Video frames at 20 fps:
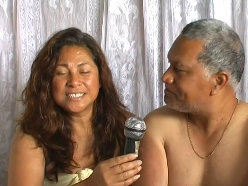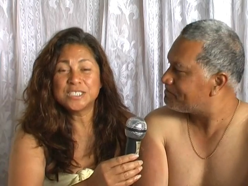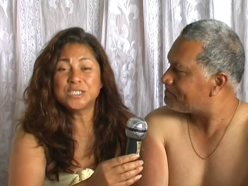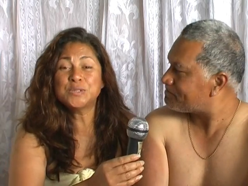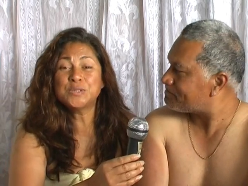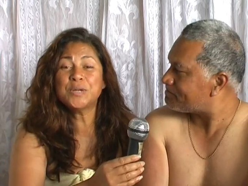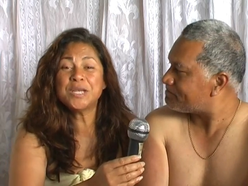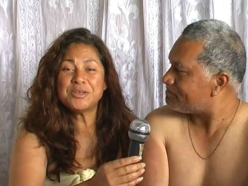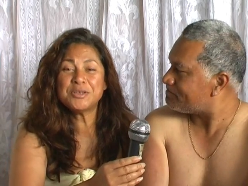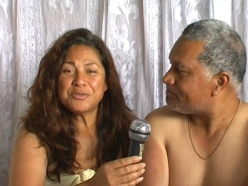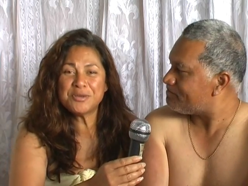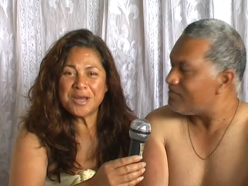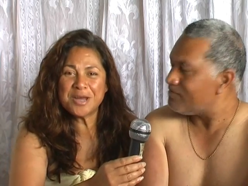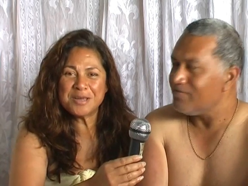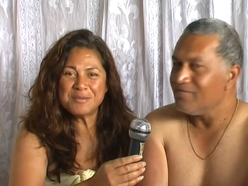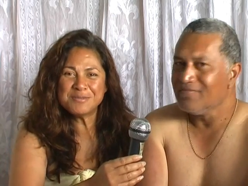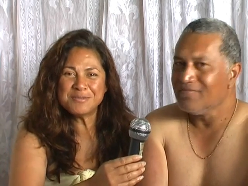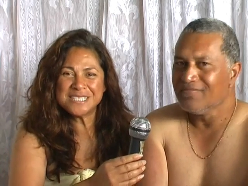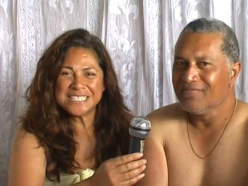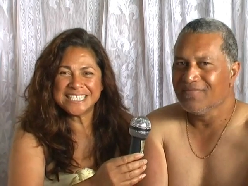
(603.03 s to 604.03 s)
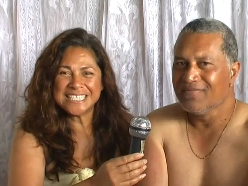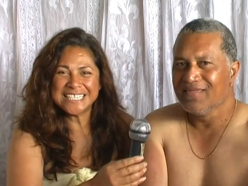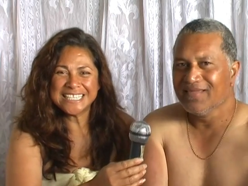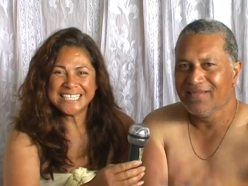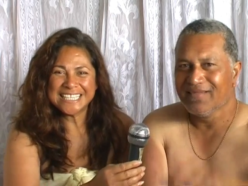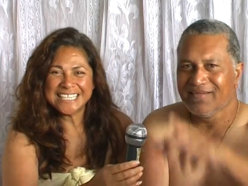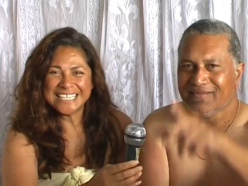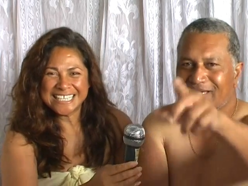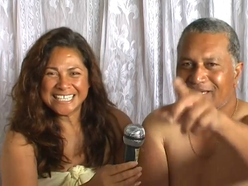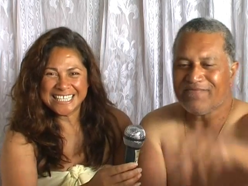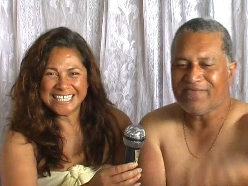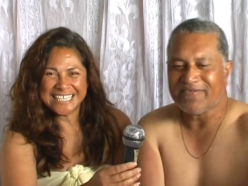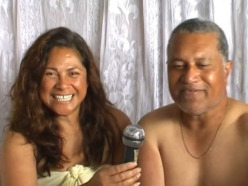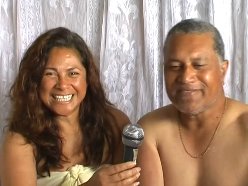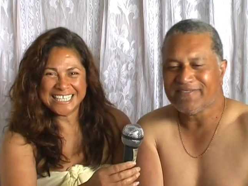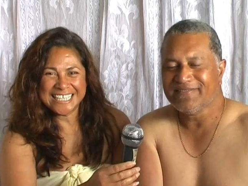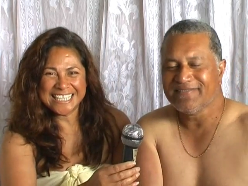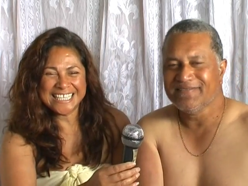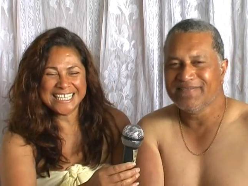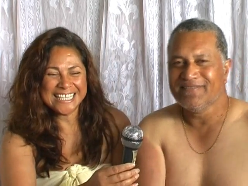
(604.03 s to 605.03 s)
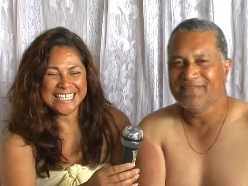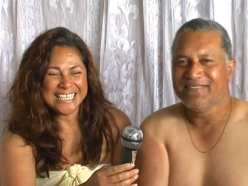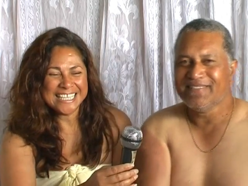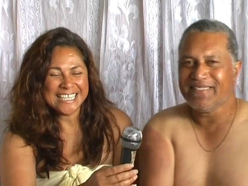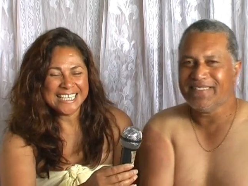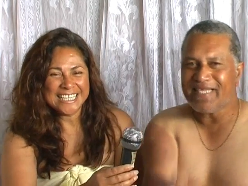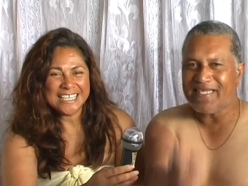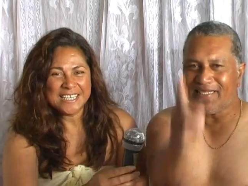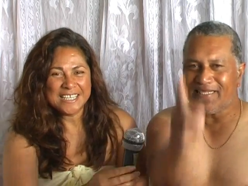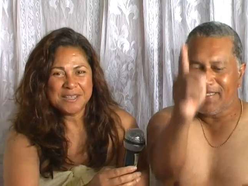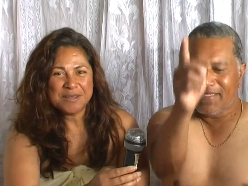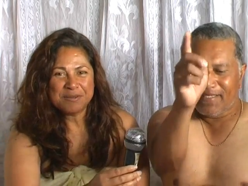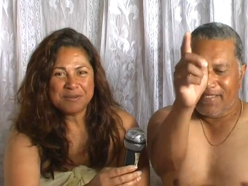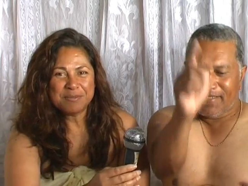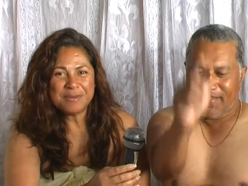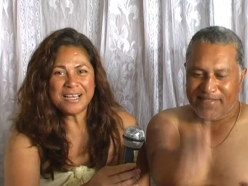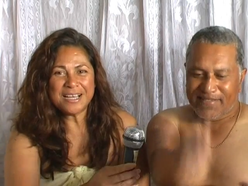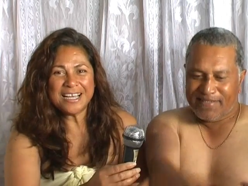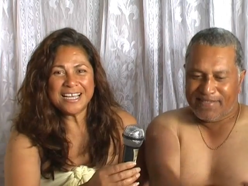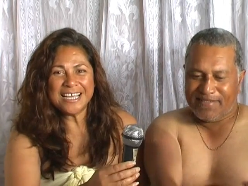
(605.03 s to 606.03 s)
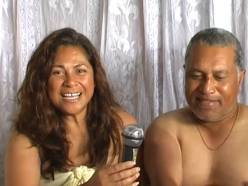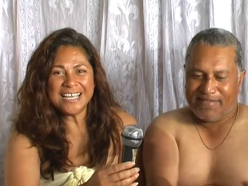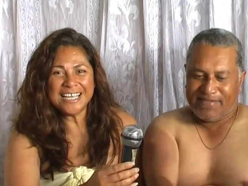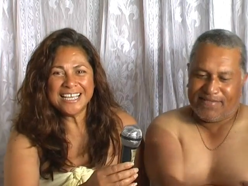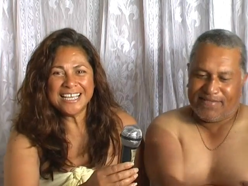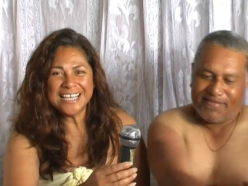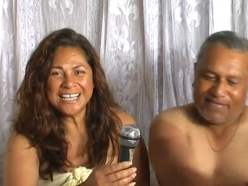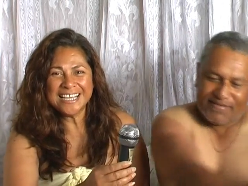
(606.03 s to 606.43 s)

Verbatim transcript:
Speaker 1: Sweet dreams. Love yous. See you then. Bye.